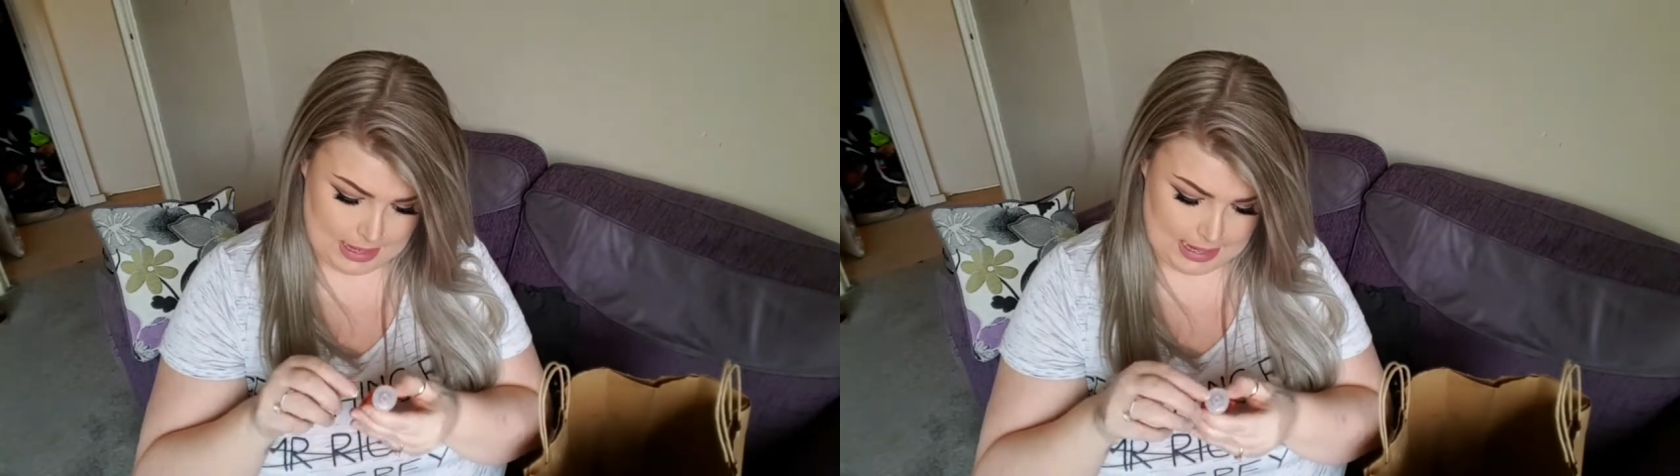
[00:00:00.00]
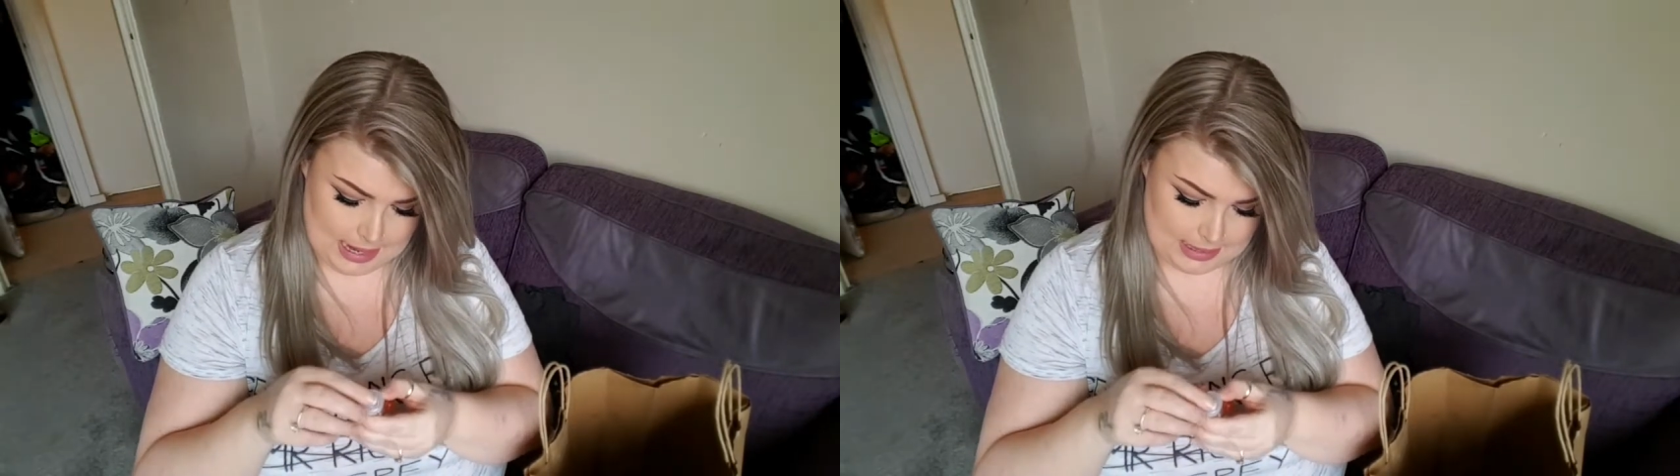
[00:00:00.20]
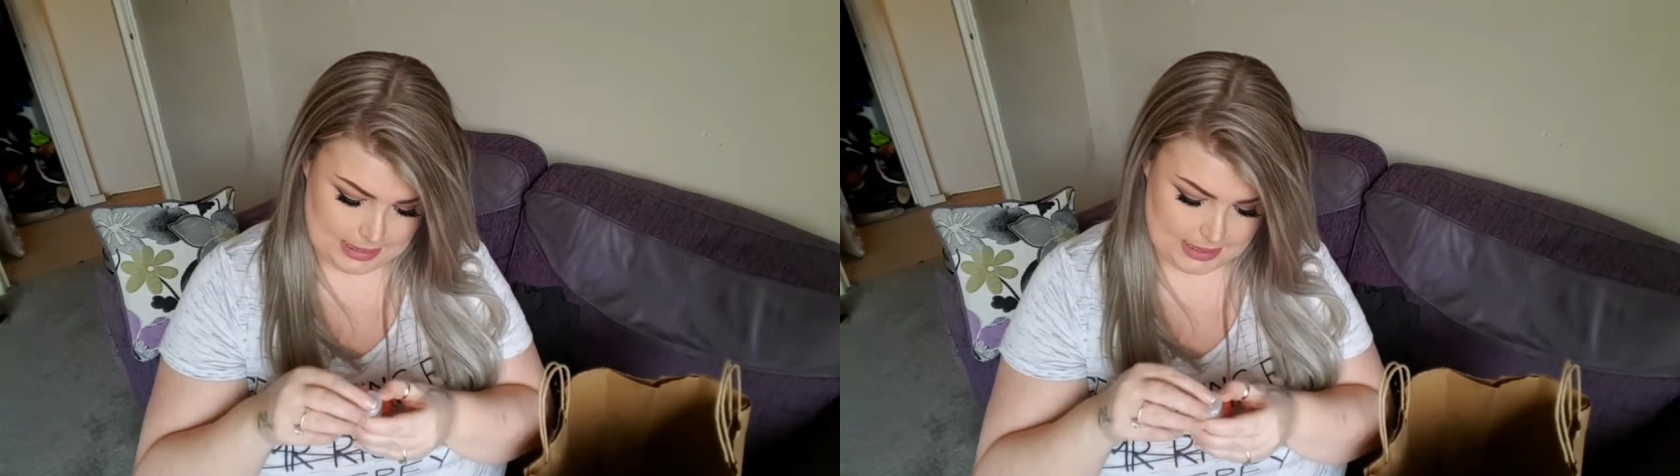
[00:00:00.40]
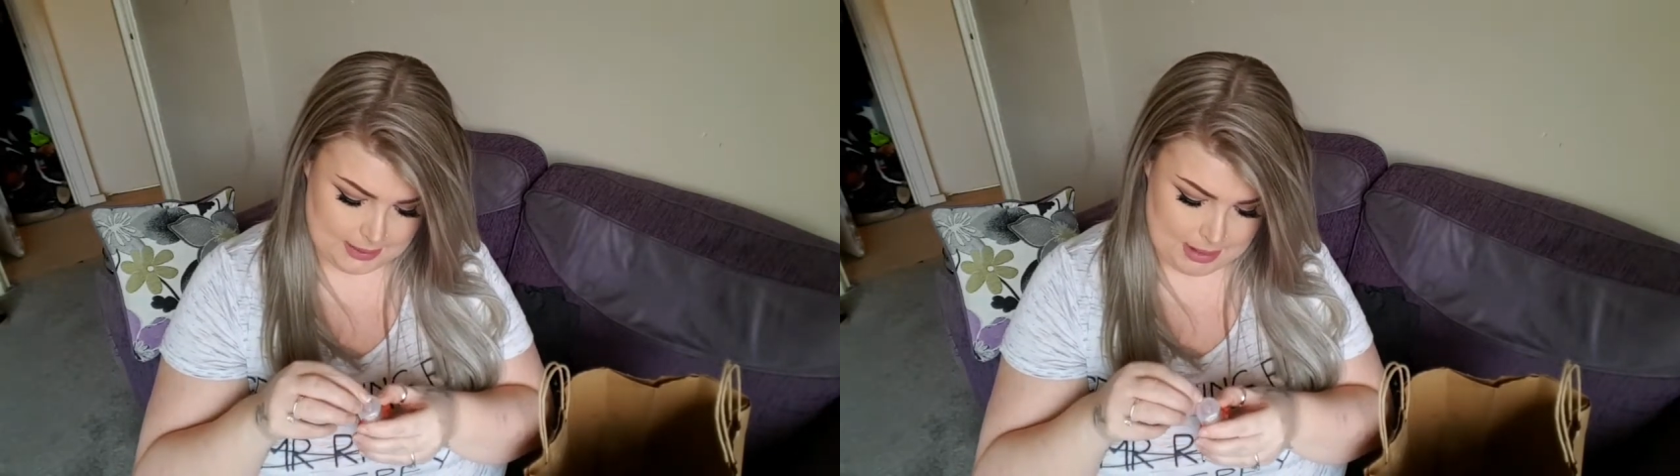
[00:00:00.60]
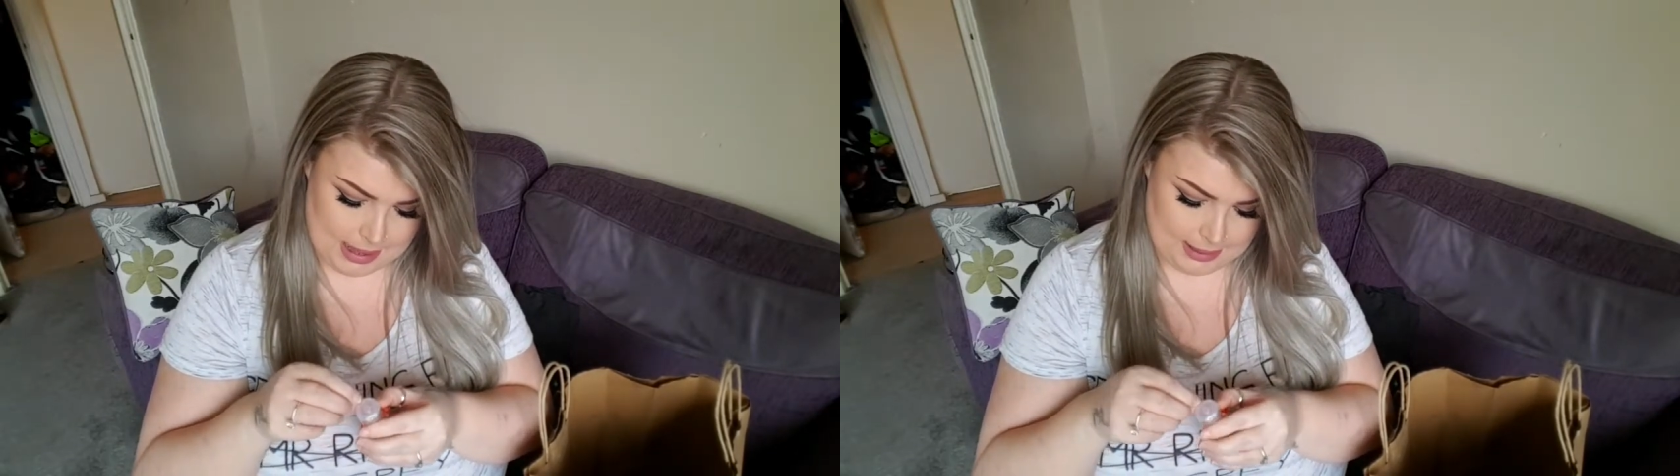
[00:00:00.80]
I like to
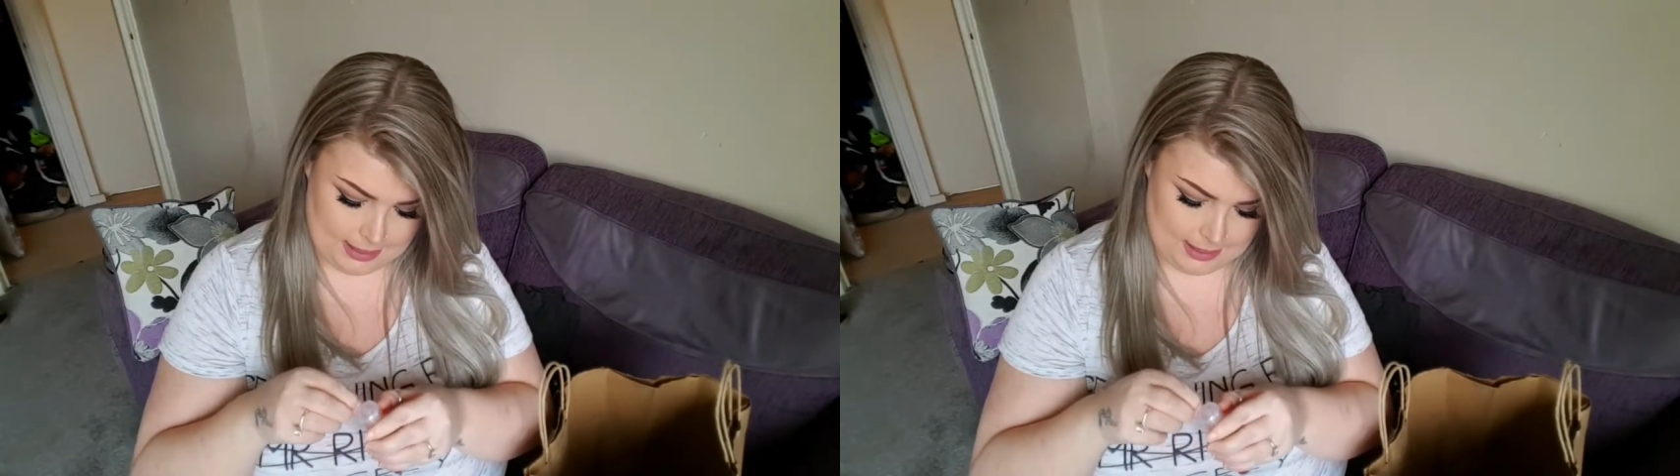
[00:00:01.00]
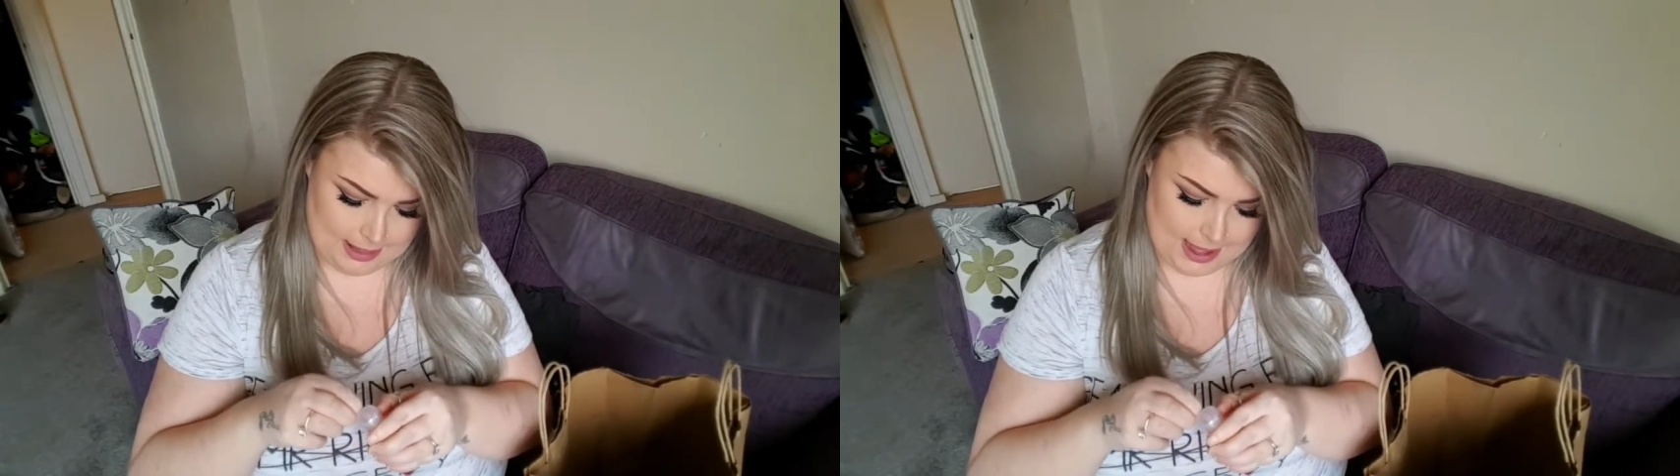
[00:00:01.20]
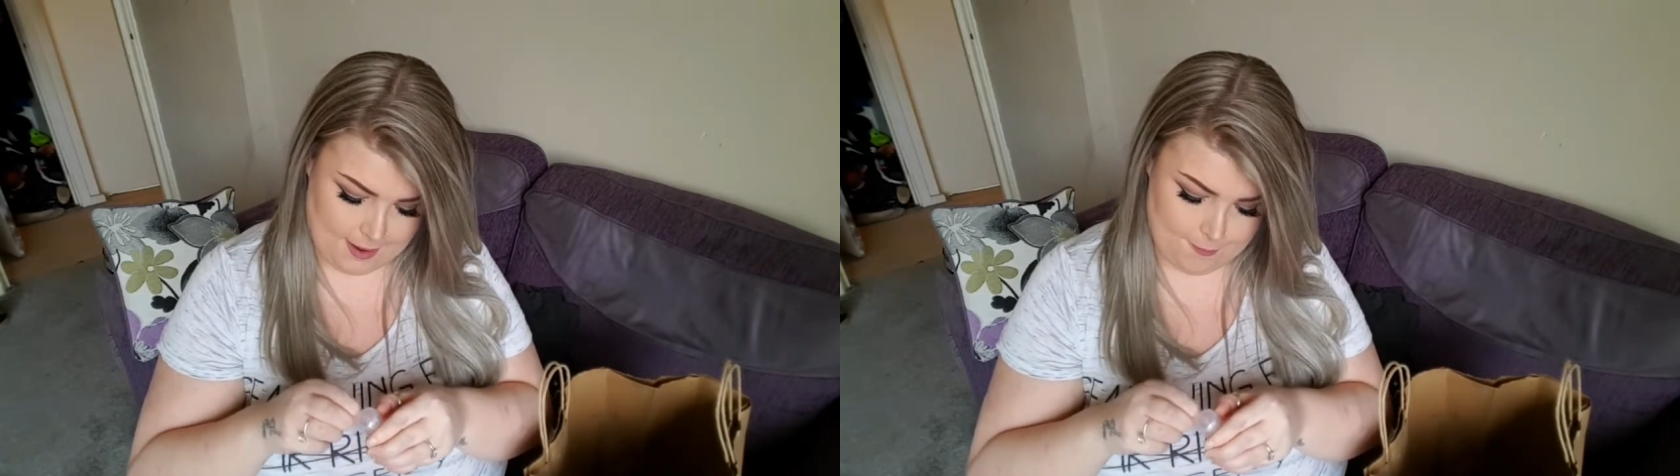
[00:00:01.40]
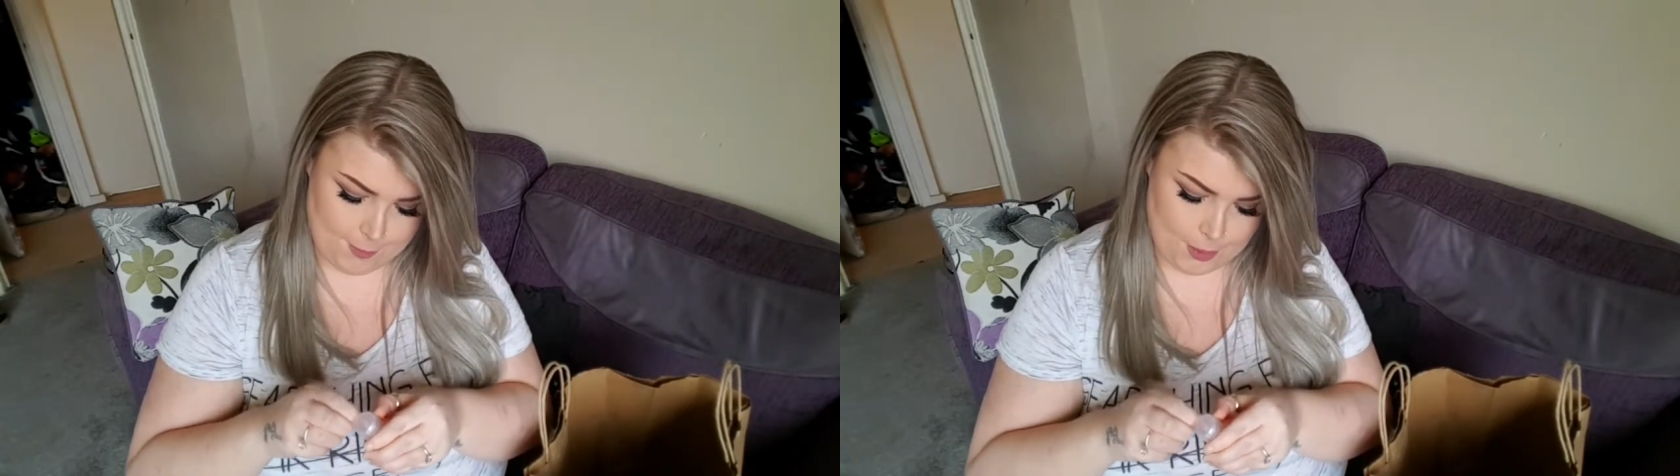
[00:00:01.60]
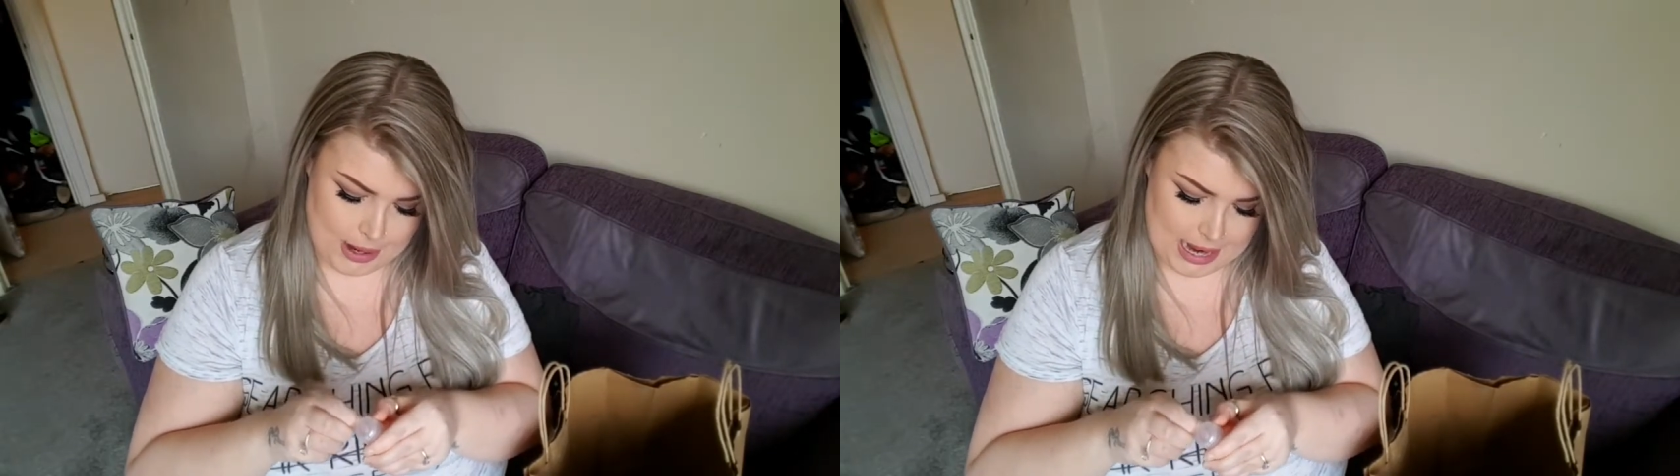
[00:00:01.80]
smell like a
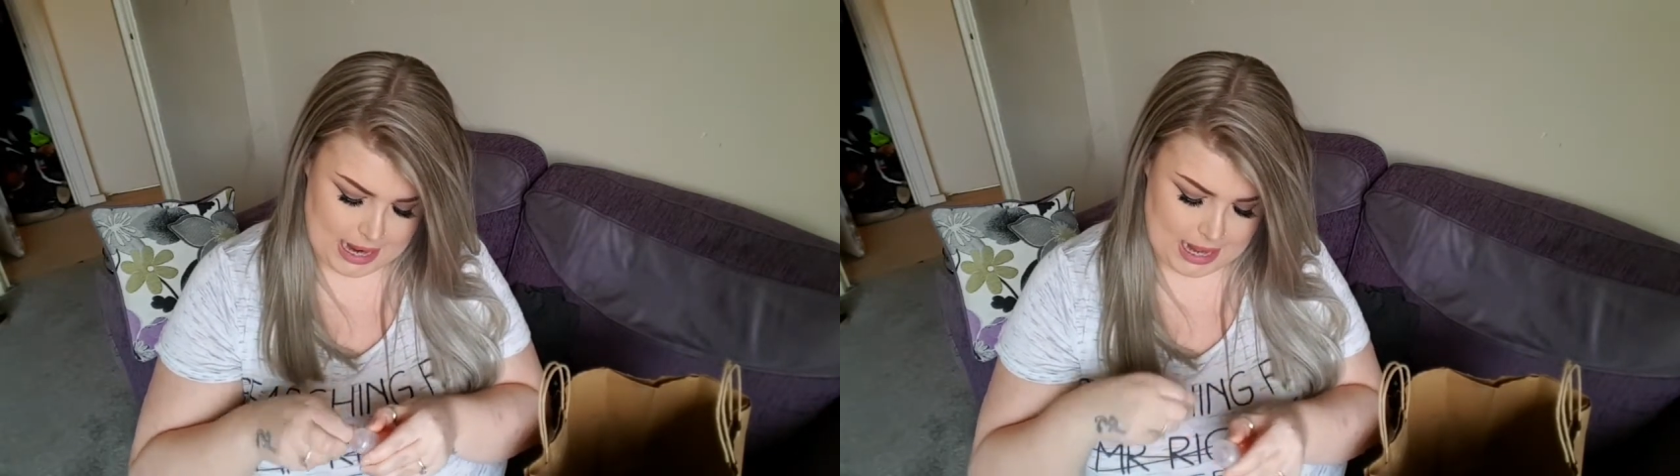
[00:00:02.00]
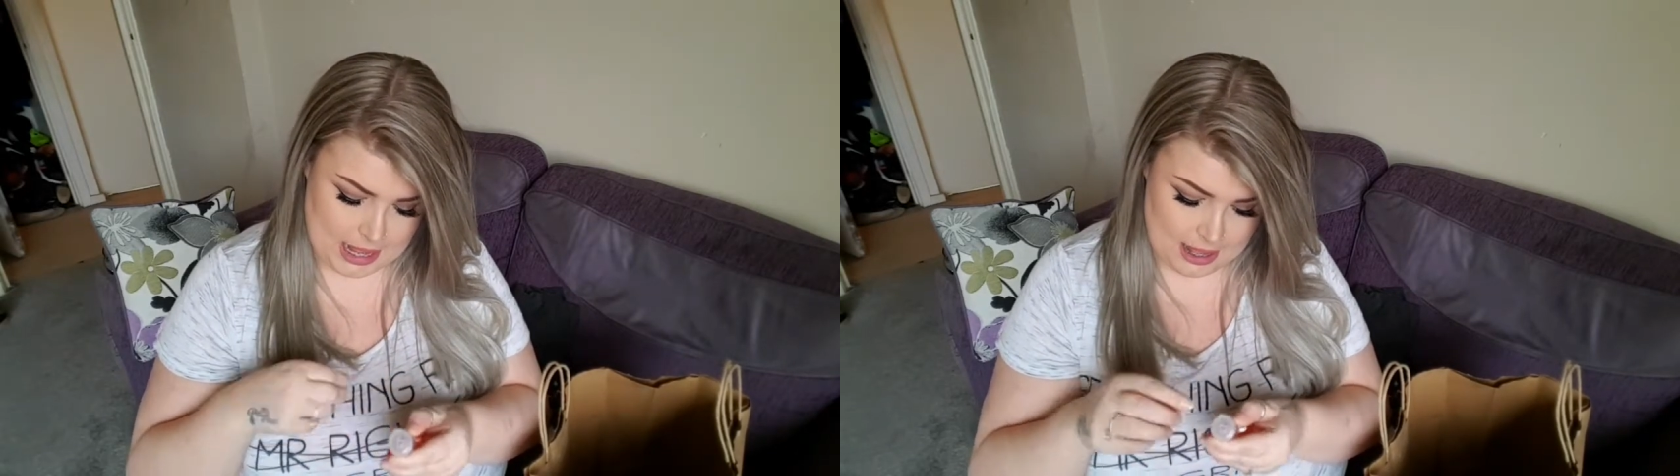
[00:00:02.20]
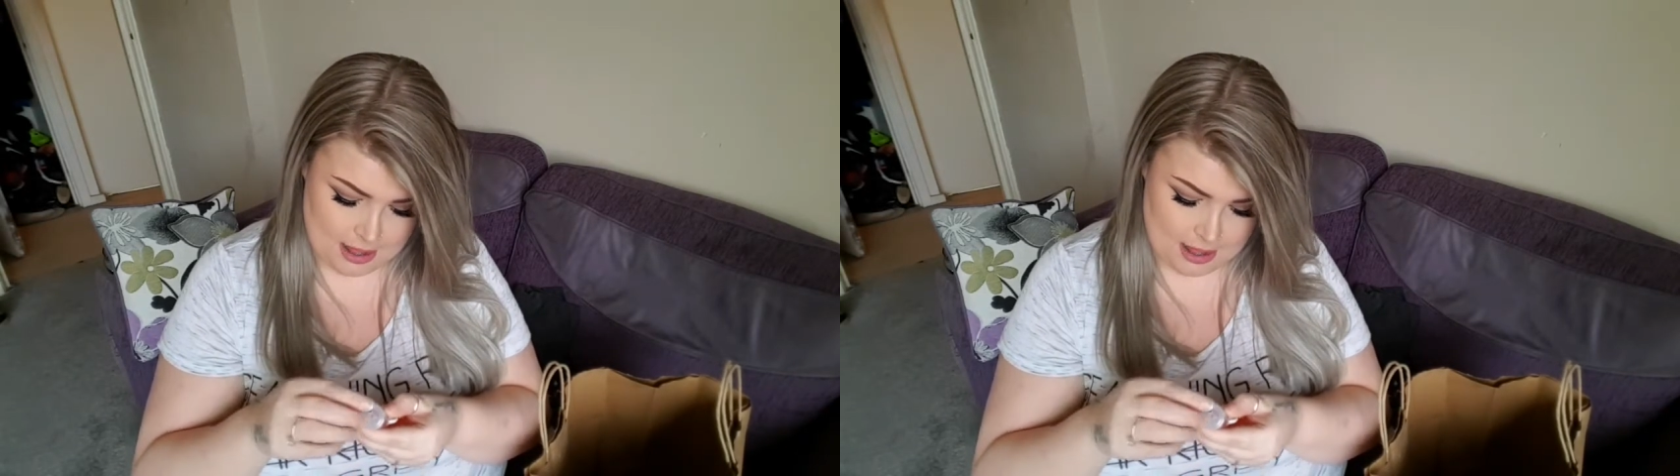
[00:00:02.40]
fruity